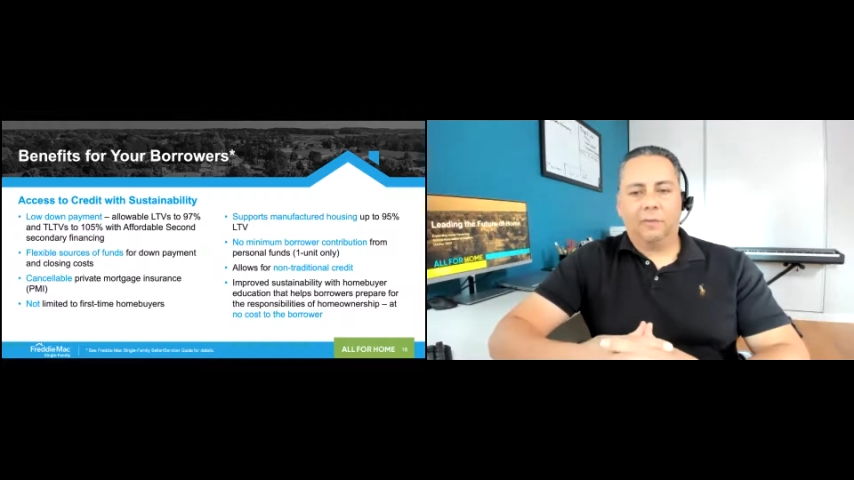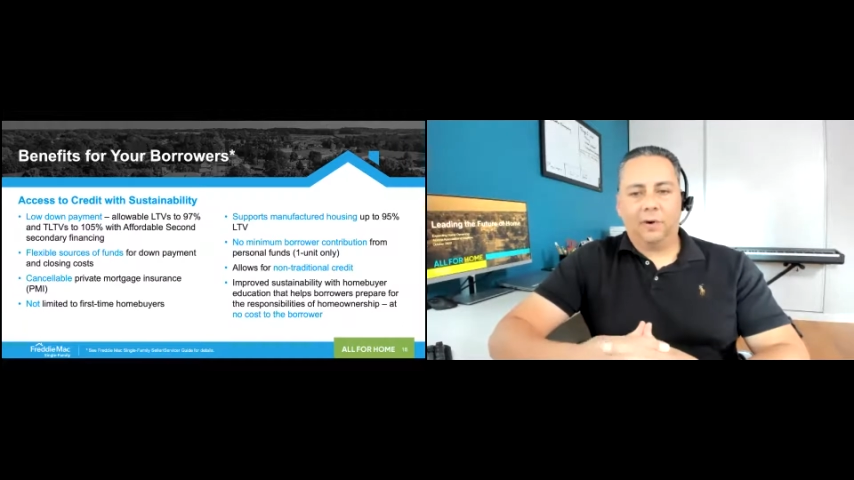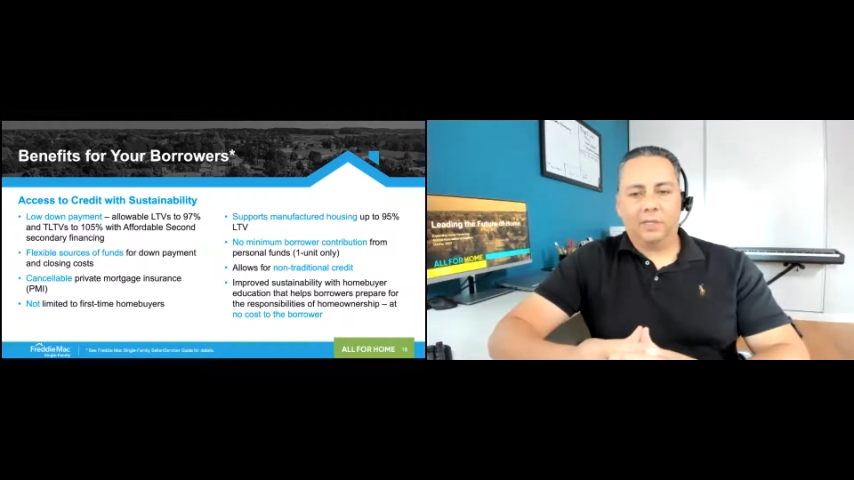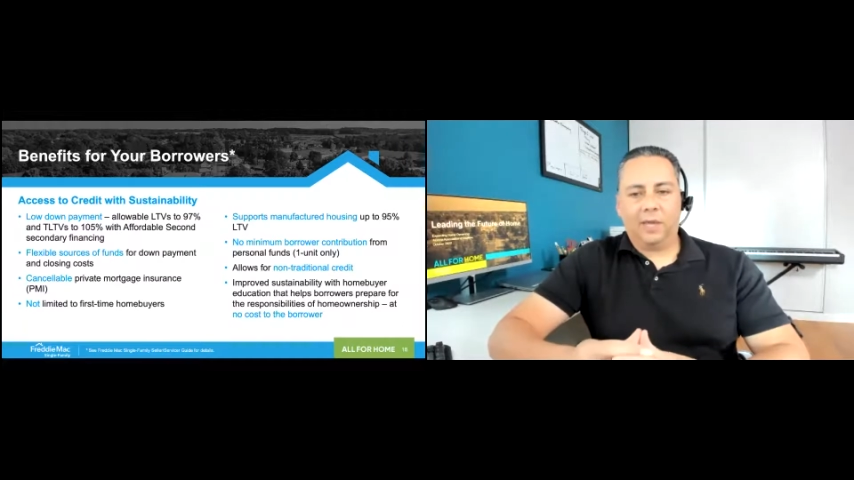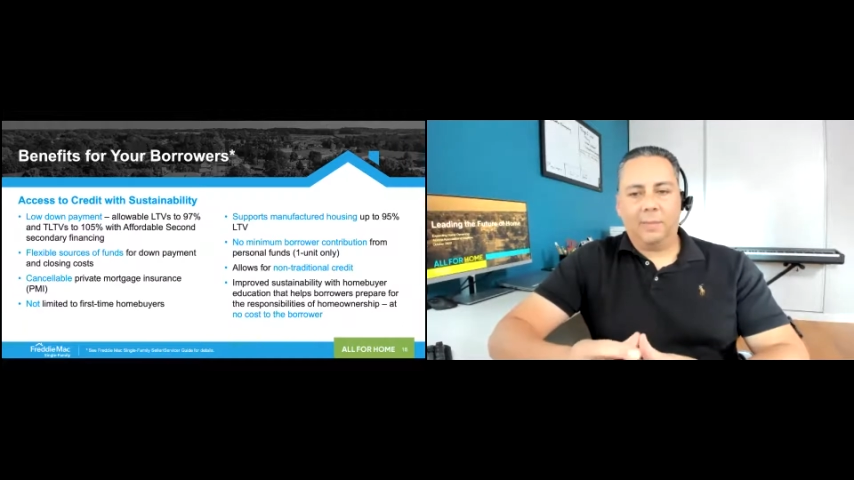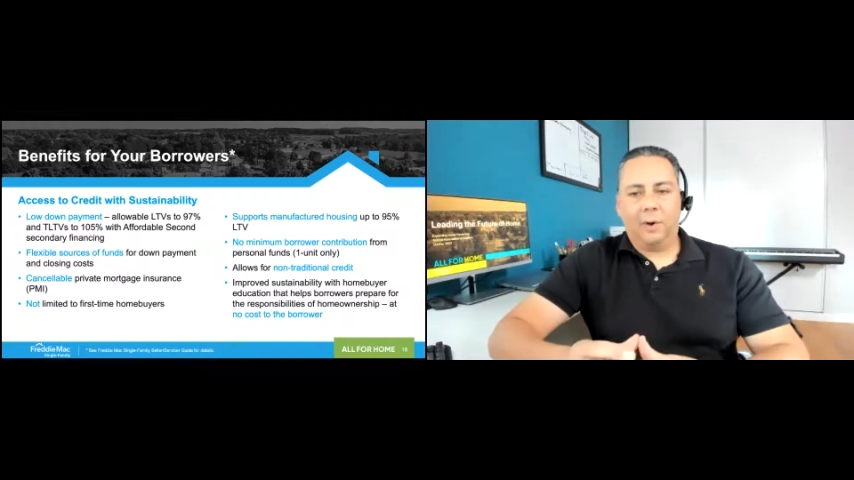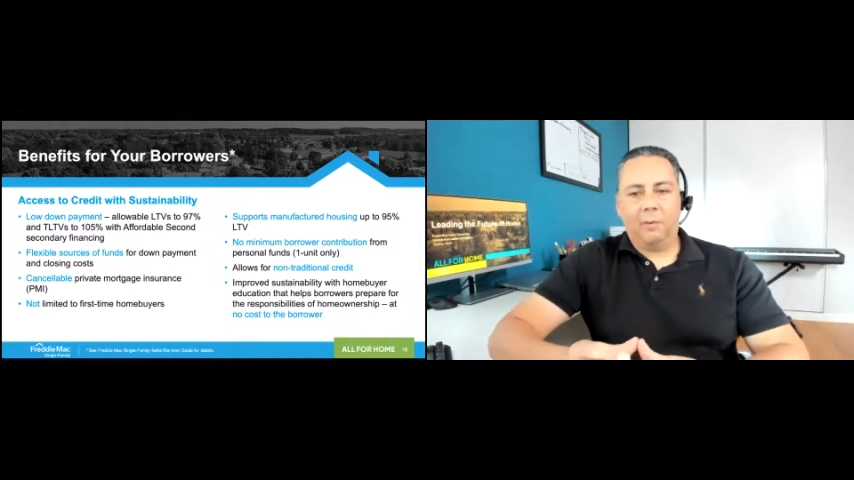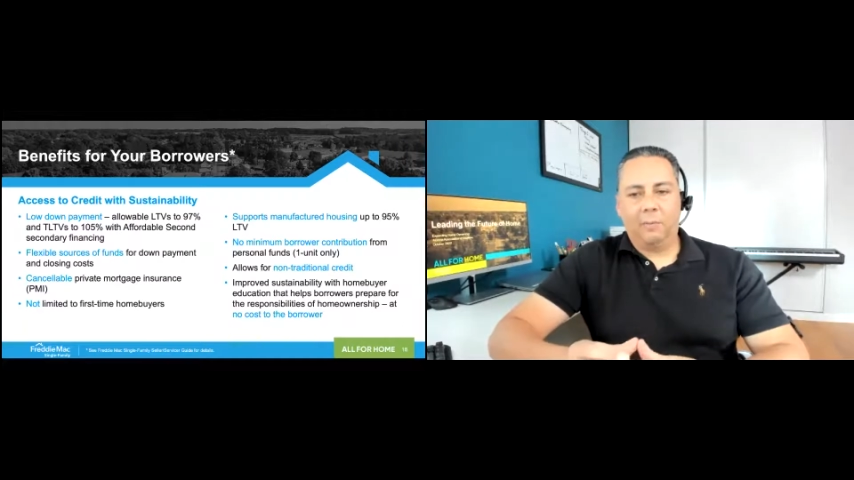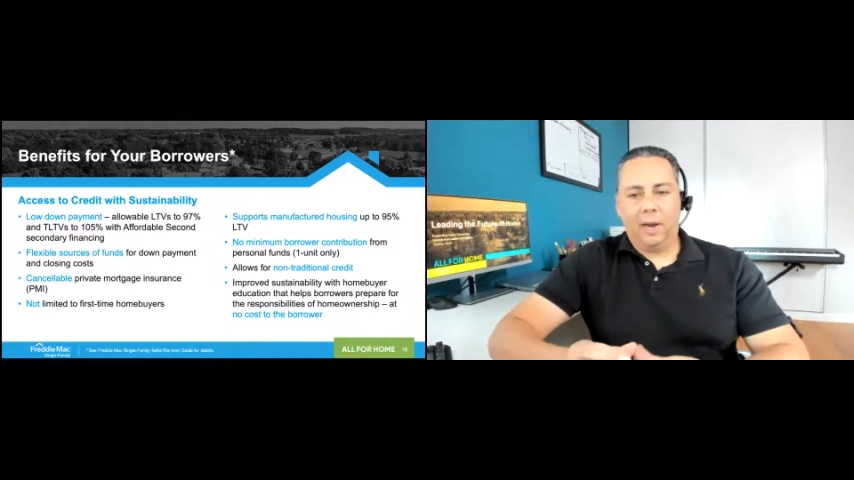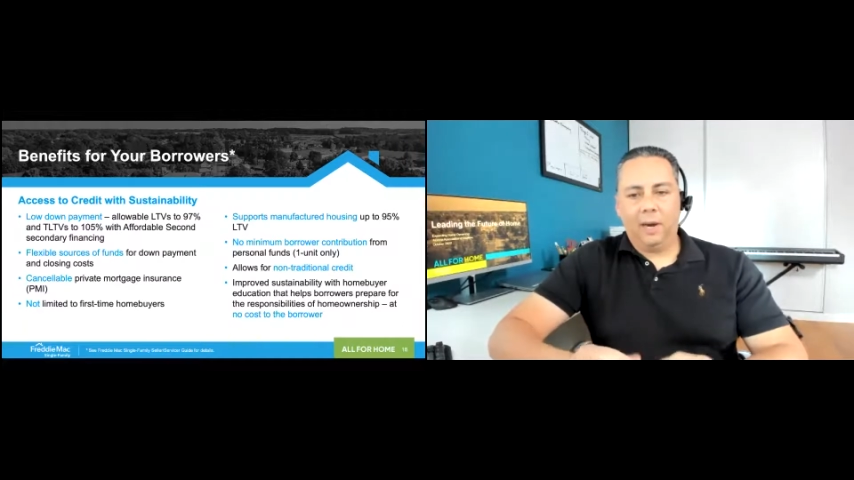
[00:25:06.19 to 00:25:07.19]
first-time
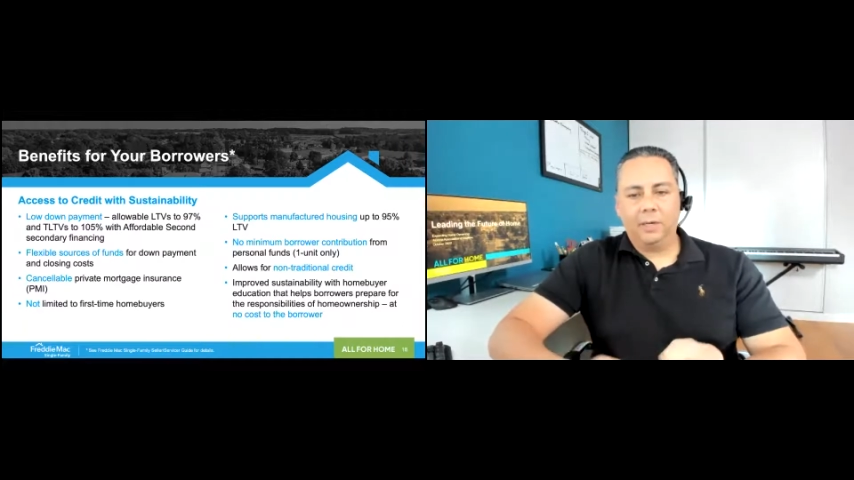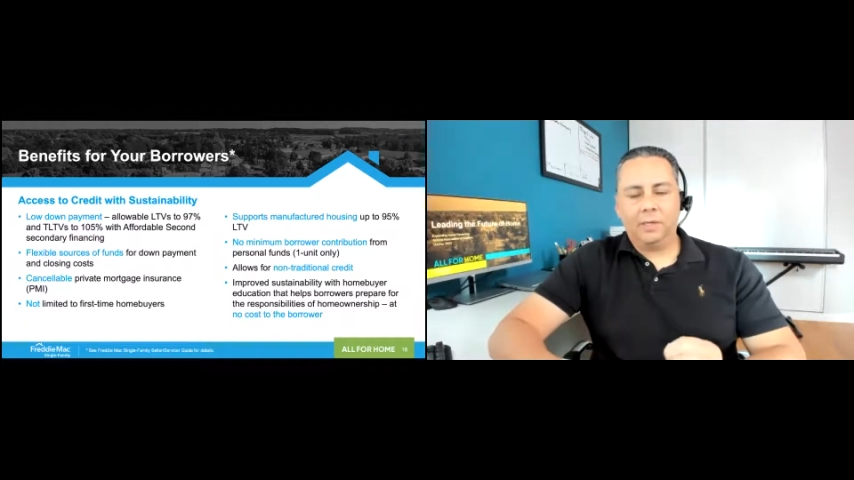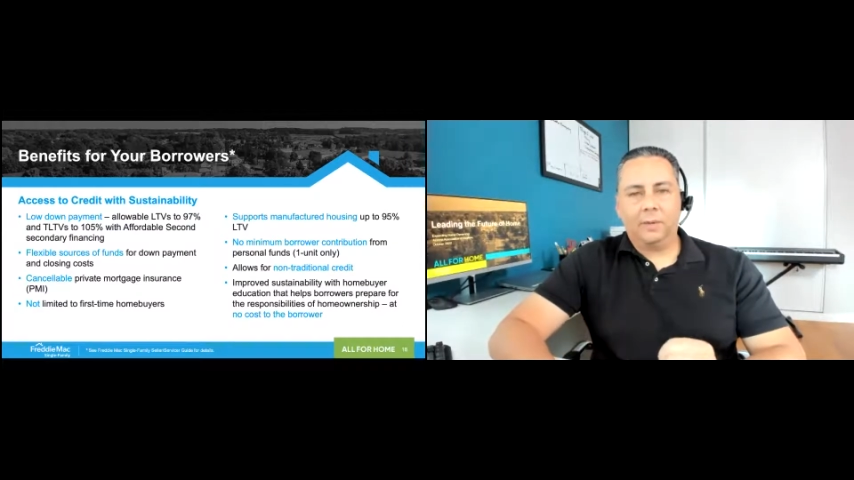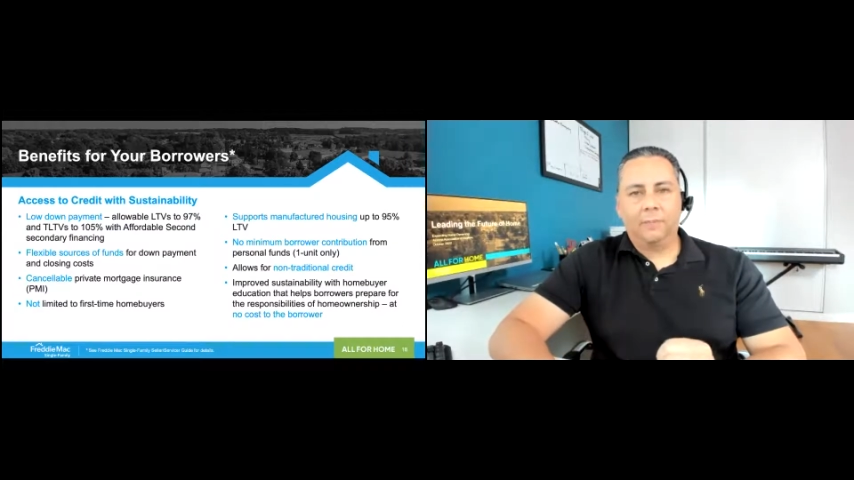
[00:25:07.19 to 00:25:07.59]
home buyers.